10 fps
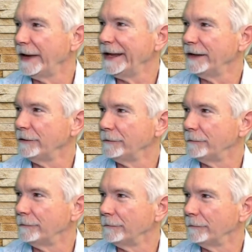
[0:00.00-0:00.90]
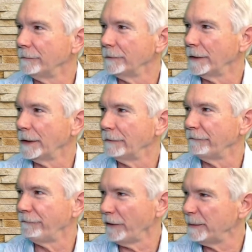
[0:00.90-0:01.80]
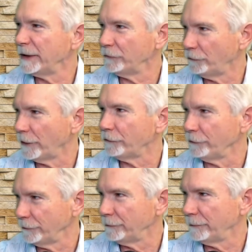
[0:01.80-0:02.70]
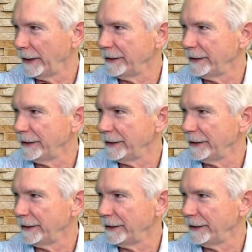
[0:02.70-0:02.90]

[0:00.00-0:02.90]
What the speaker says: and framing structures, right?